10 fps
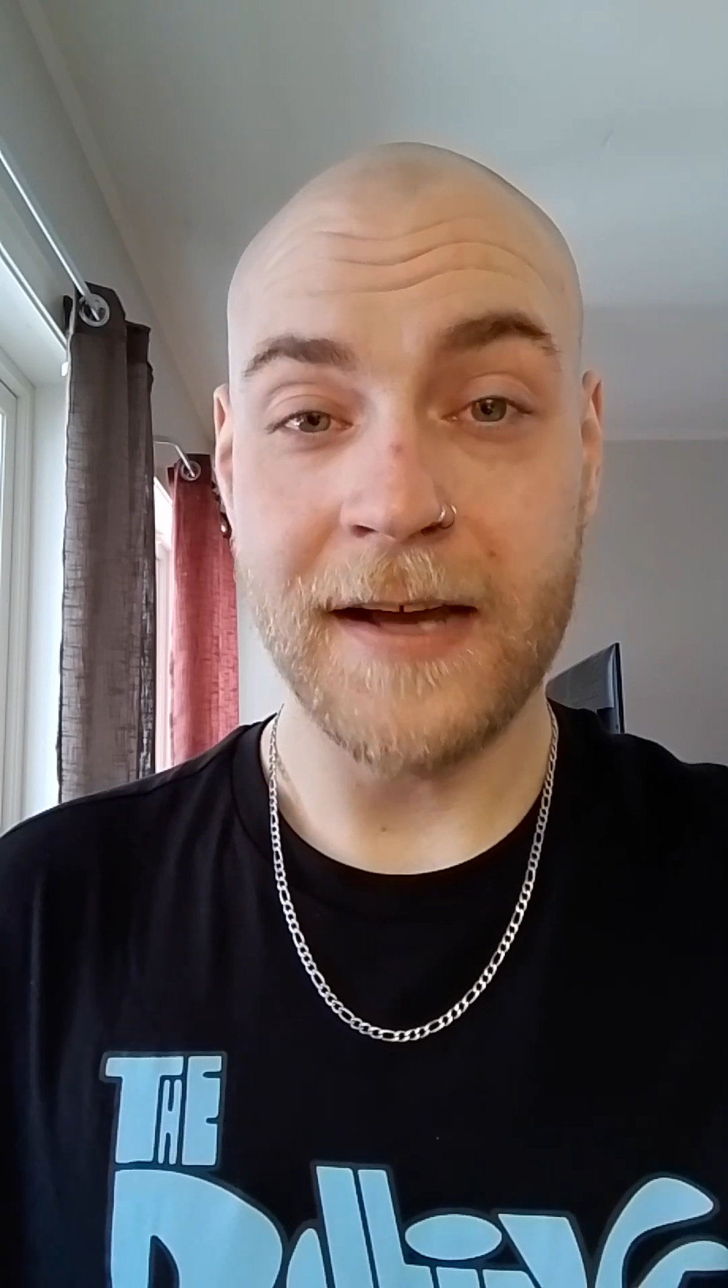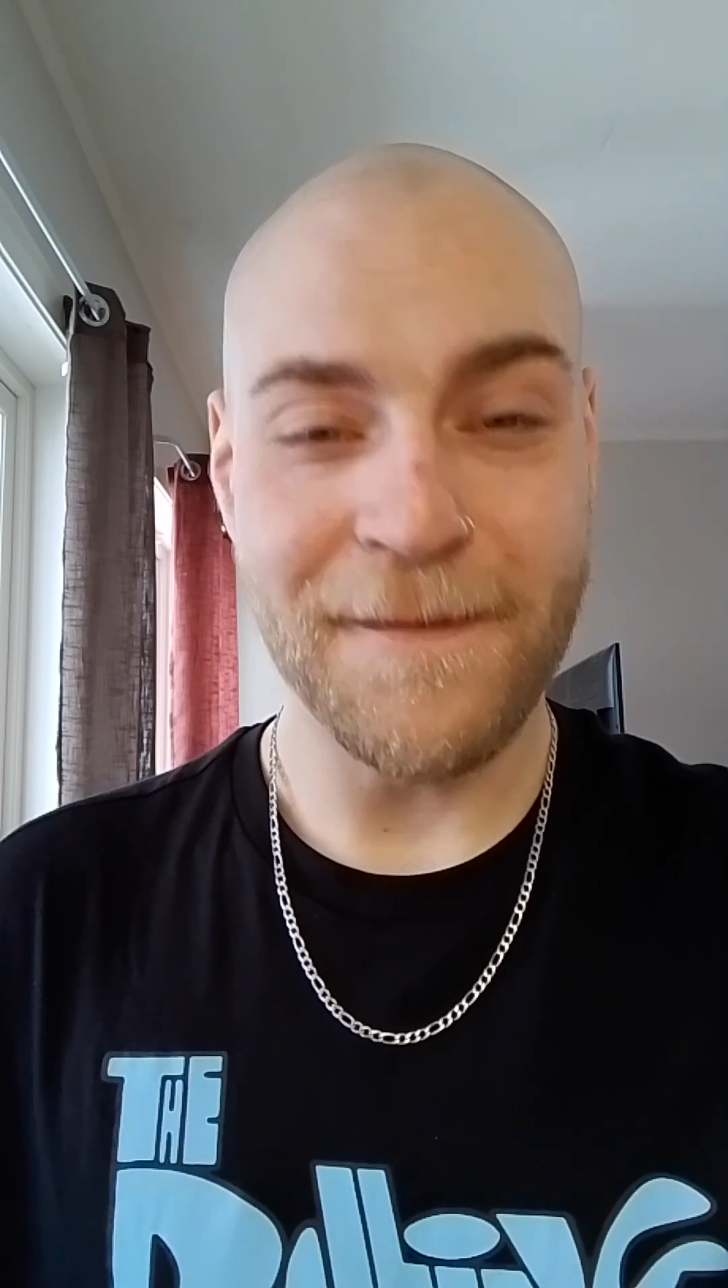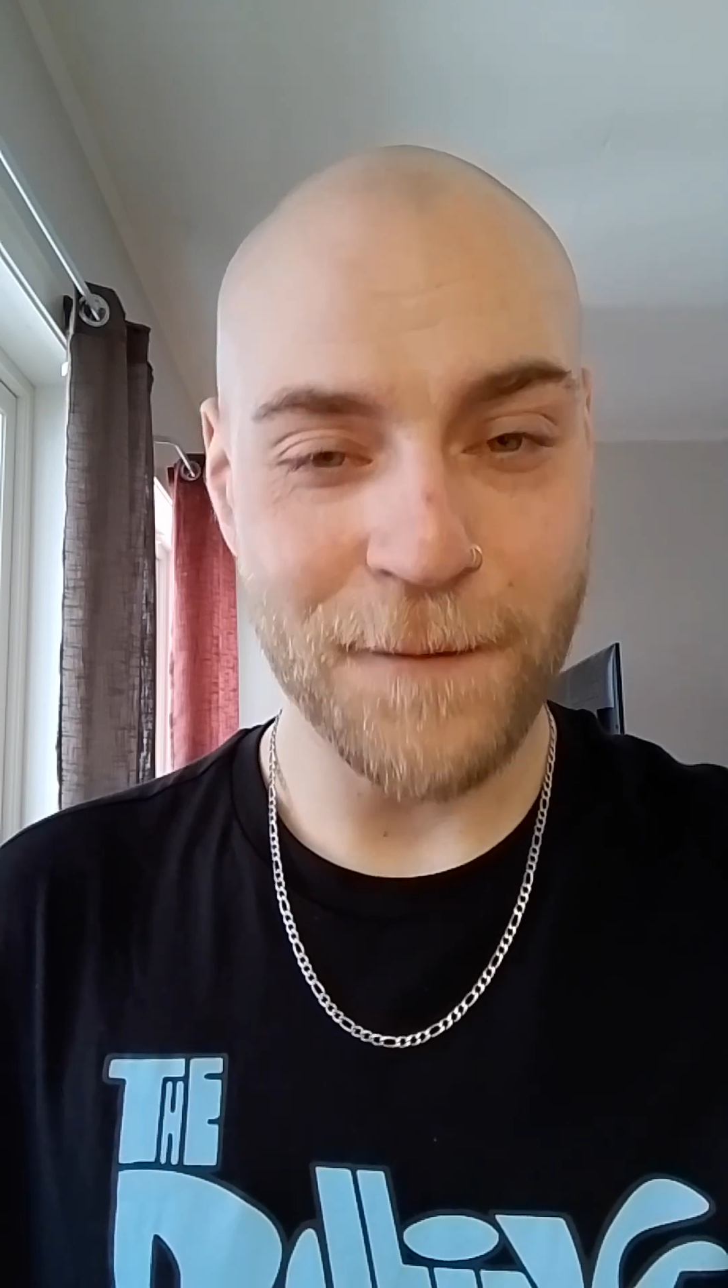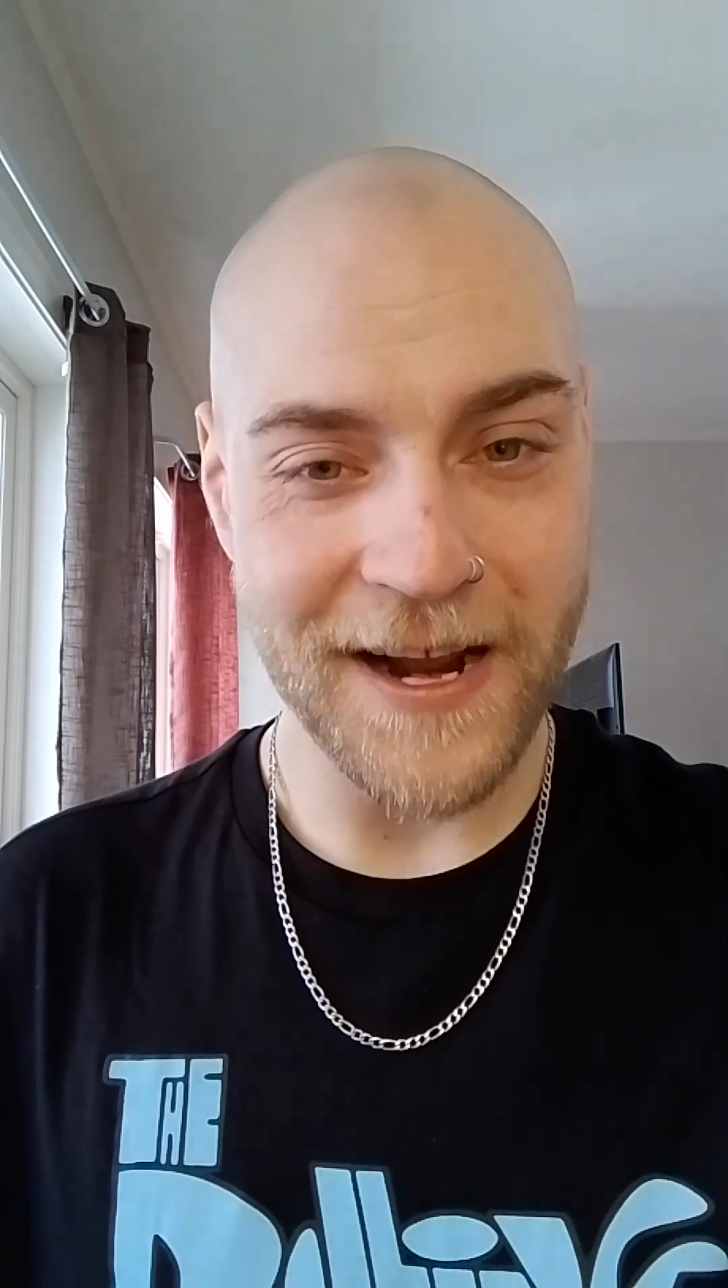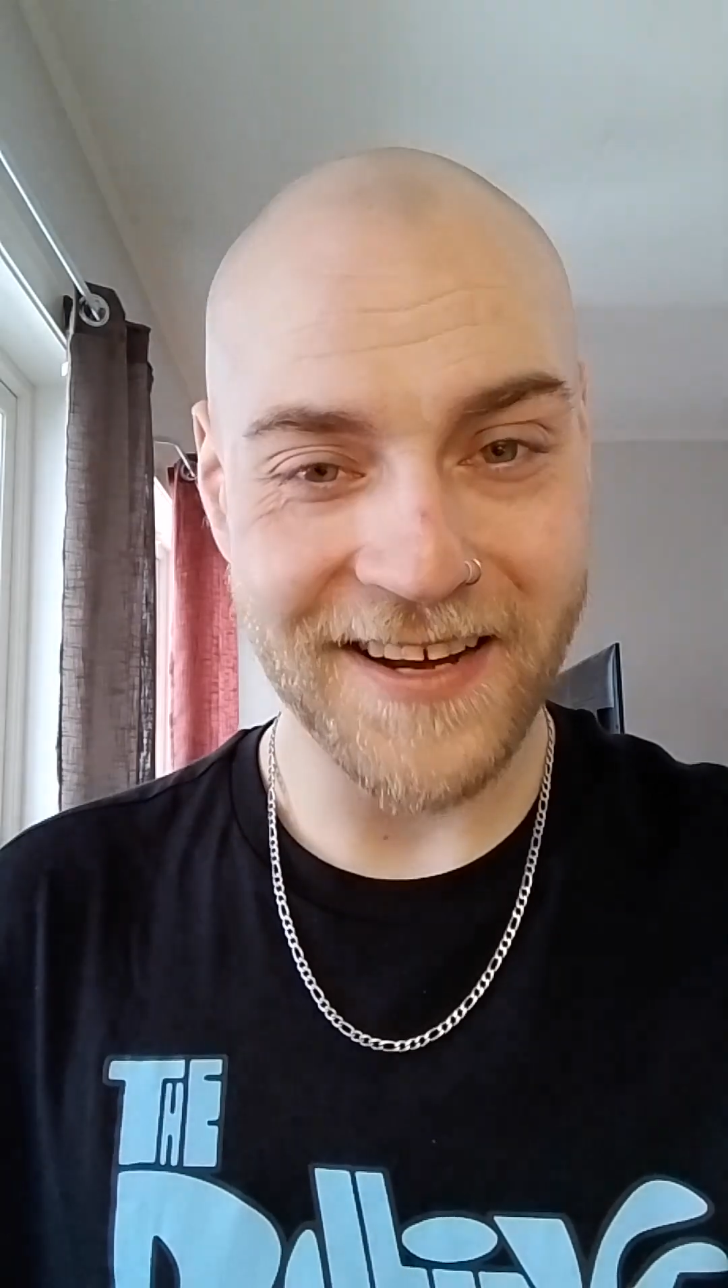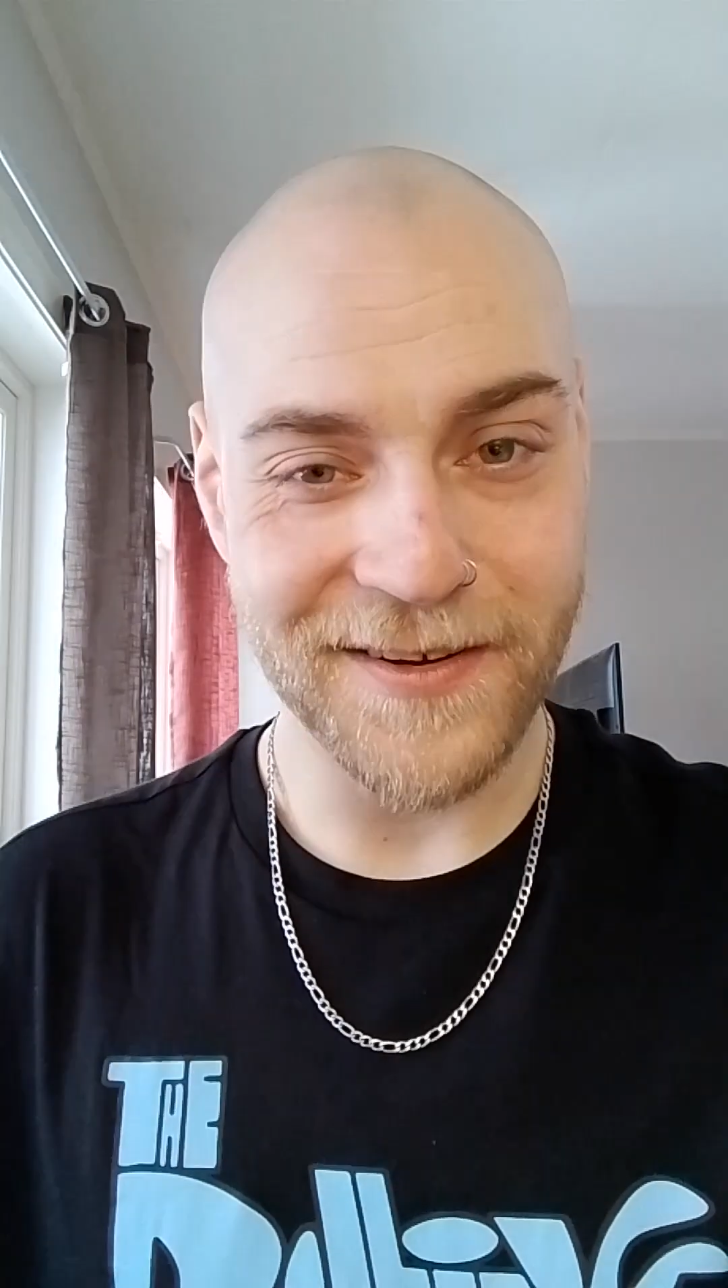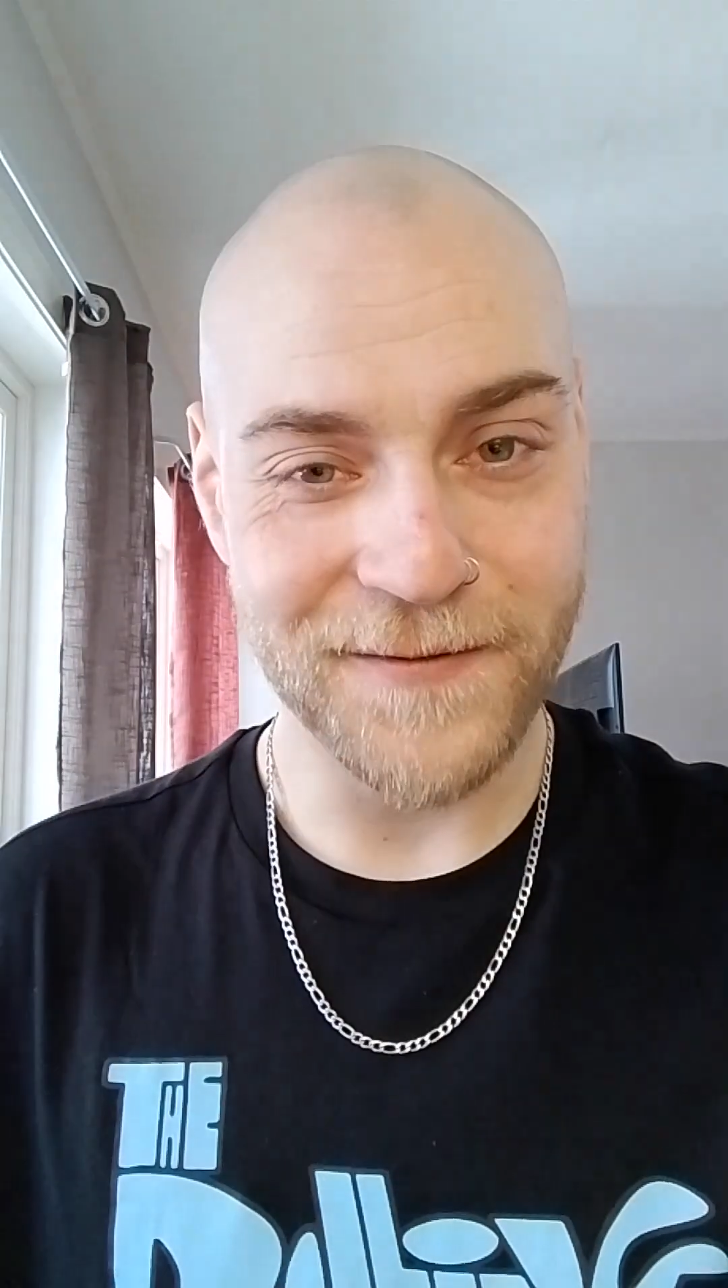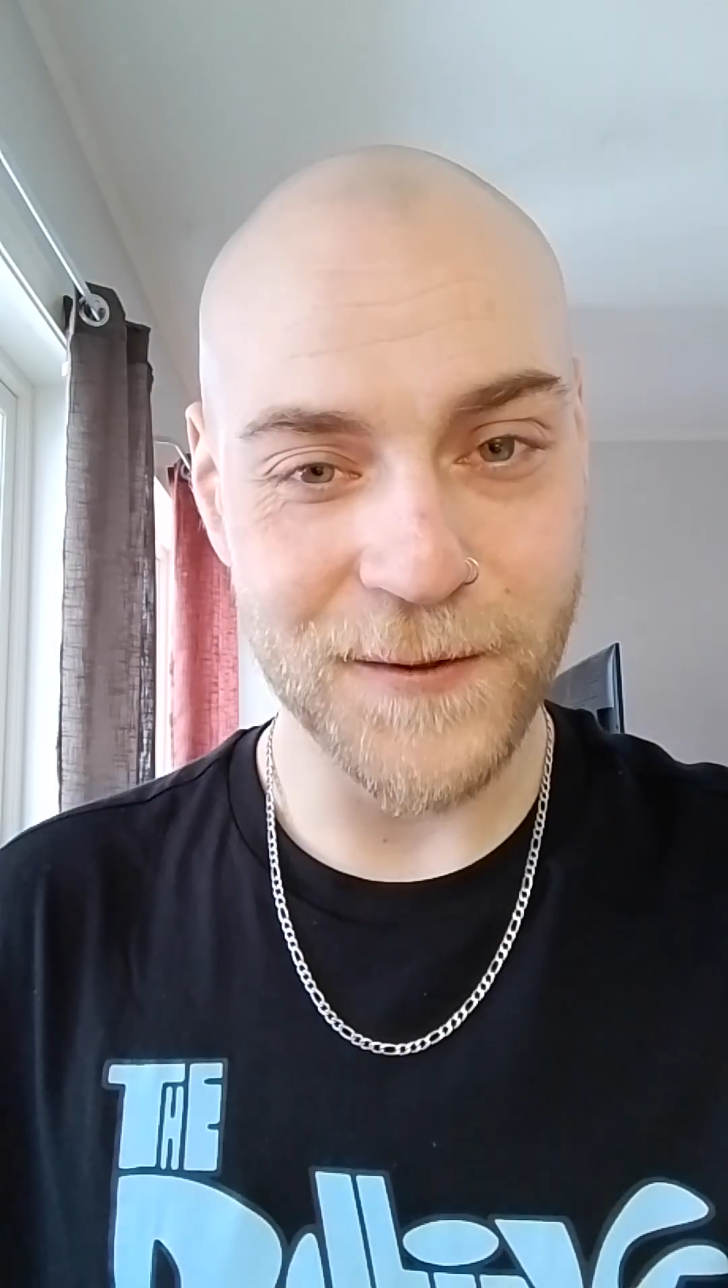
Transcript: afraid of